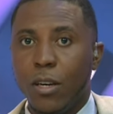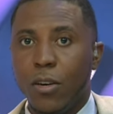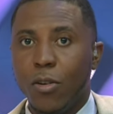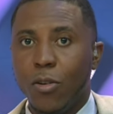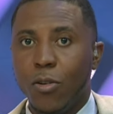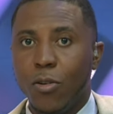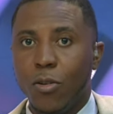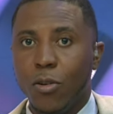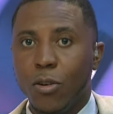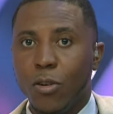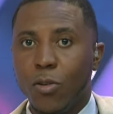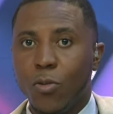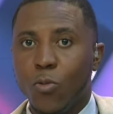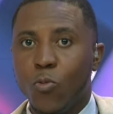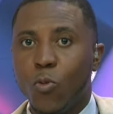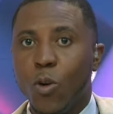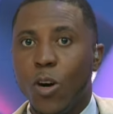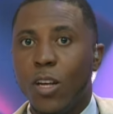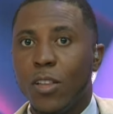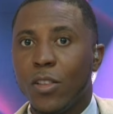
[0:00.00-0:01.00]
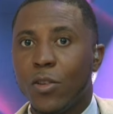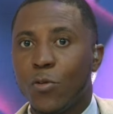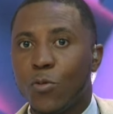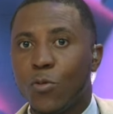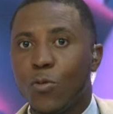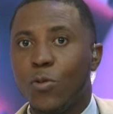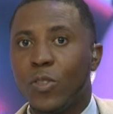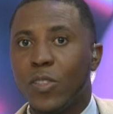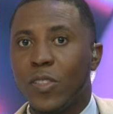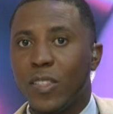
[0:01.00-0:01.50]
or what the
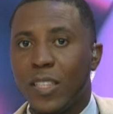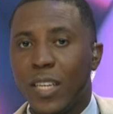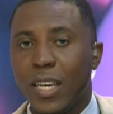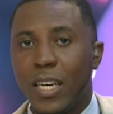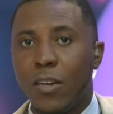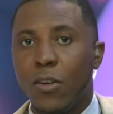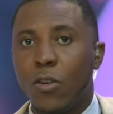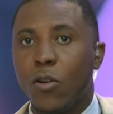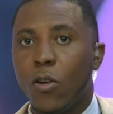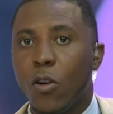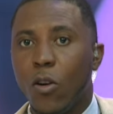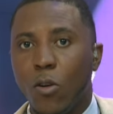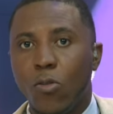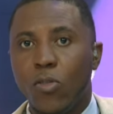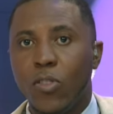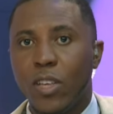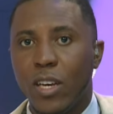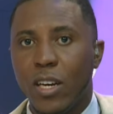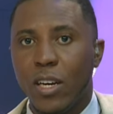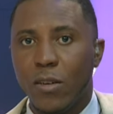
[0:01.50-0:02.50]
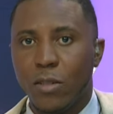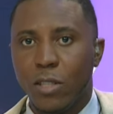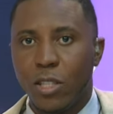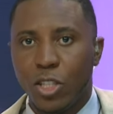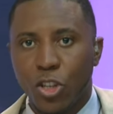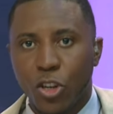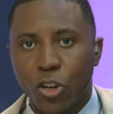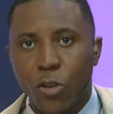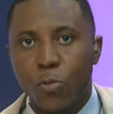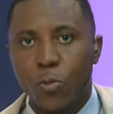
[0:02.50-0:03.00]
rules say or how they are
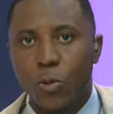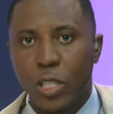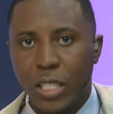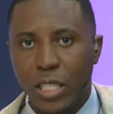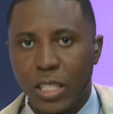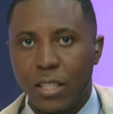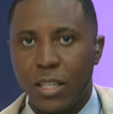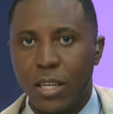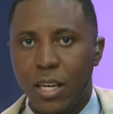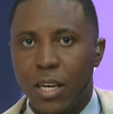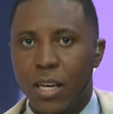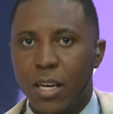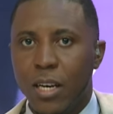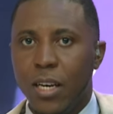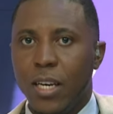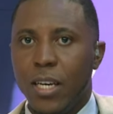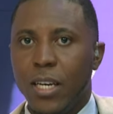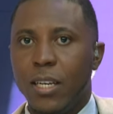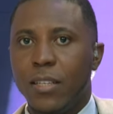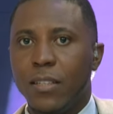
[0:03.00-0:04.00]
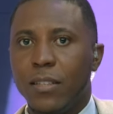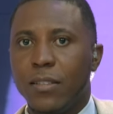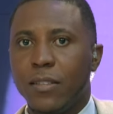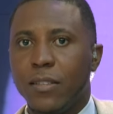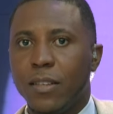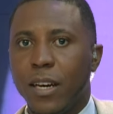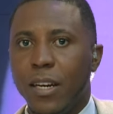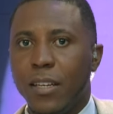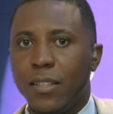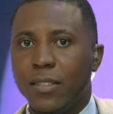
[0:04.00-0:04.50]
interpreted is
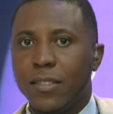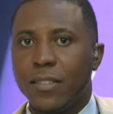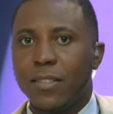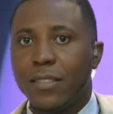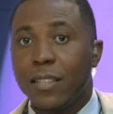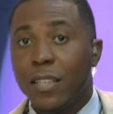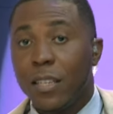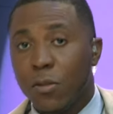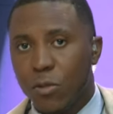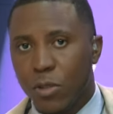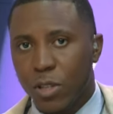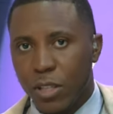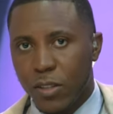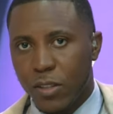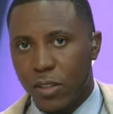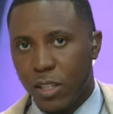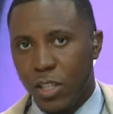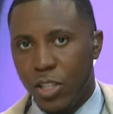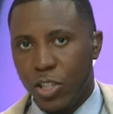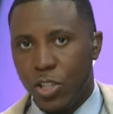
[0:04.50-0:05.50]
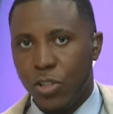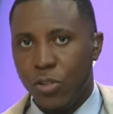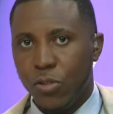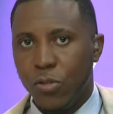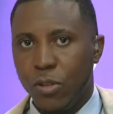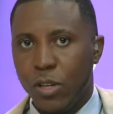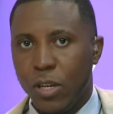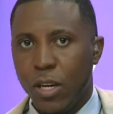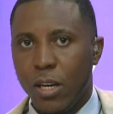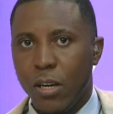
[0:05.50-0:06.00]
a serious issue.
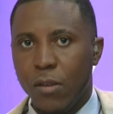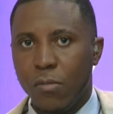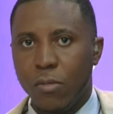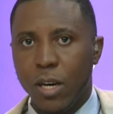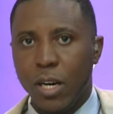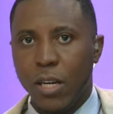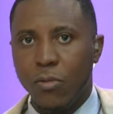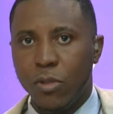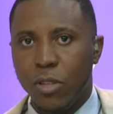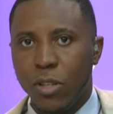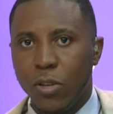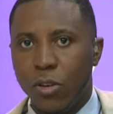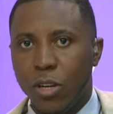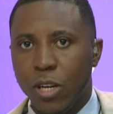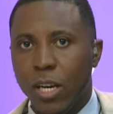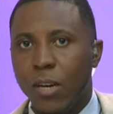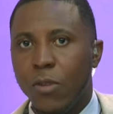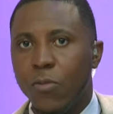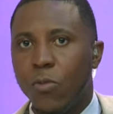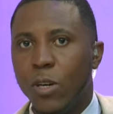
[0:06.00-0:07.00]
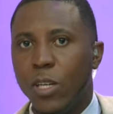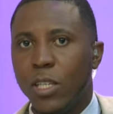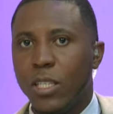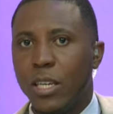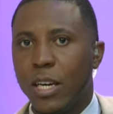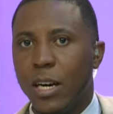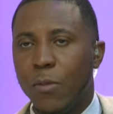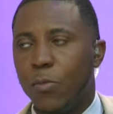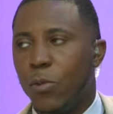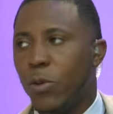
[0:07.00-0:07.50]
Um, and we look at what
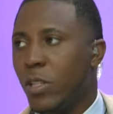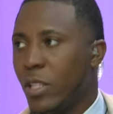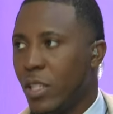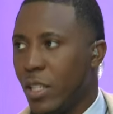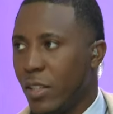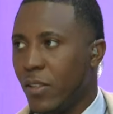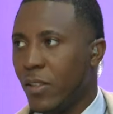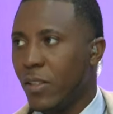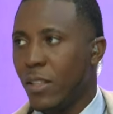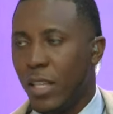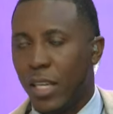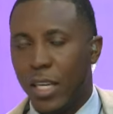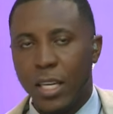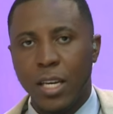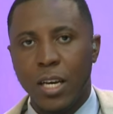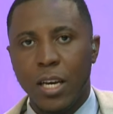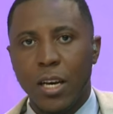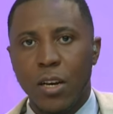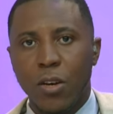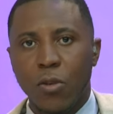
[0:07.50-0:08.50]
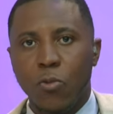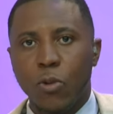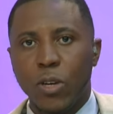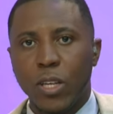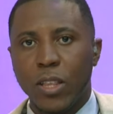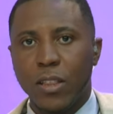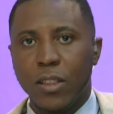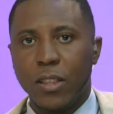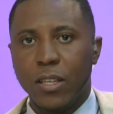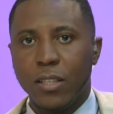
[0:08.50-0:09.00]
happened yesterday with
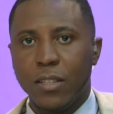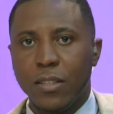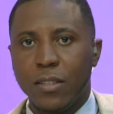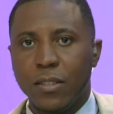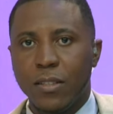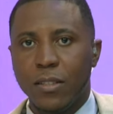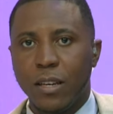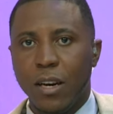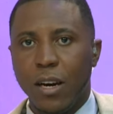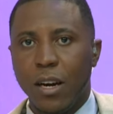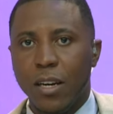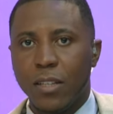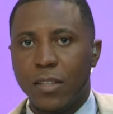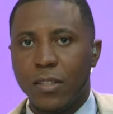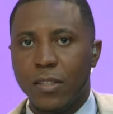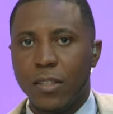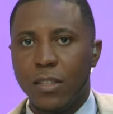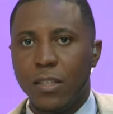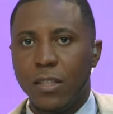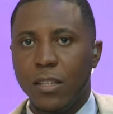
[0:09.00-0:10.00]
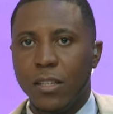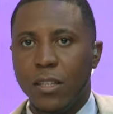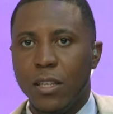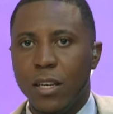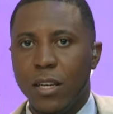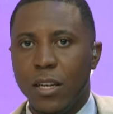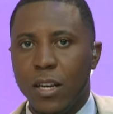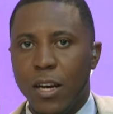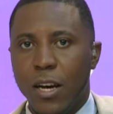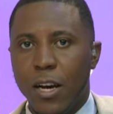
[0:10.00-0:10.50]
this Arsenal
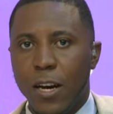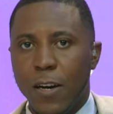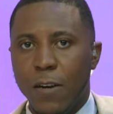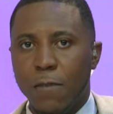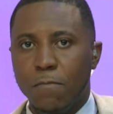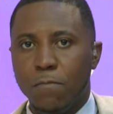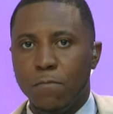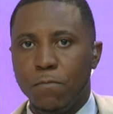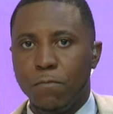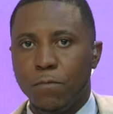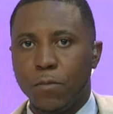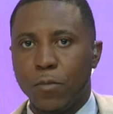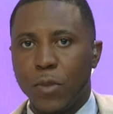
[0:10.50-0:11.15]
um,